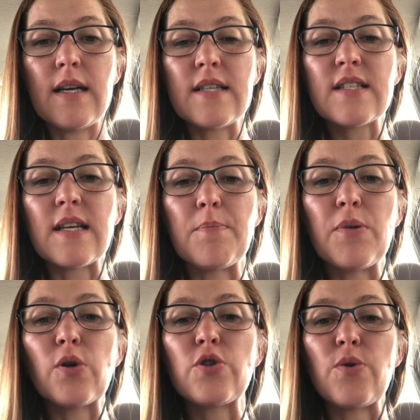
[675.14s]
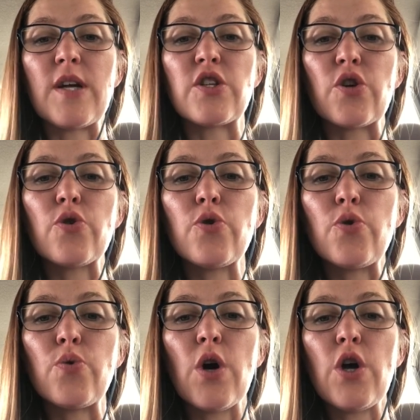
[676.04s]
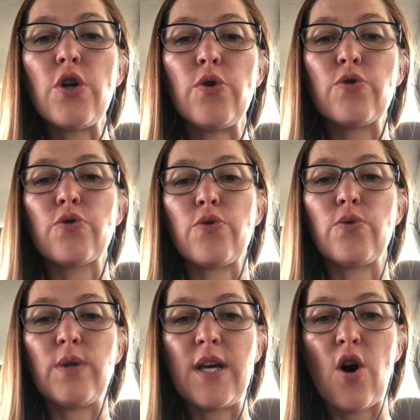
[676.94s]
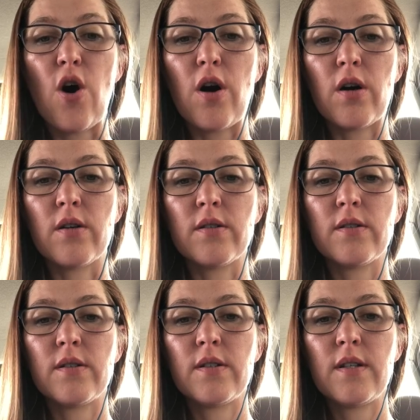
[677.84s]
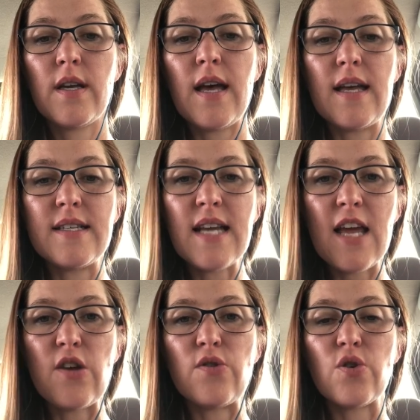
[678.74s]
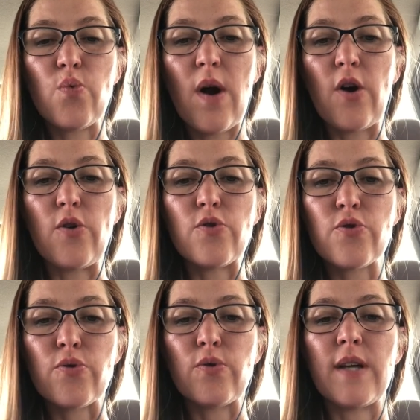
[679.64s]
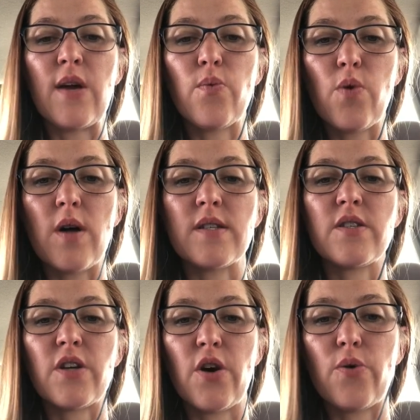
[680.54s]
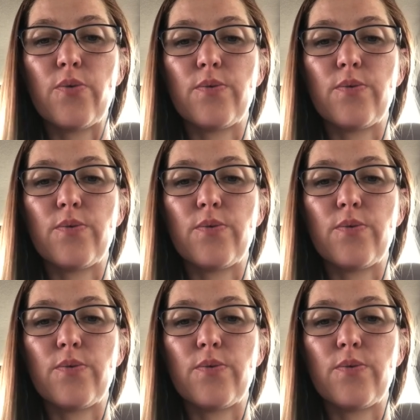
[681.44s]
It's going to build you into who you truly are and take you to where you truly want to go.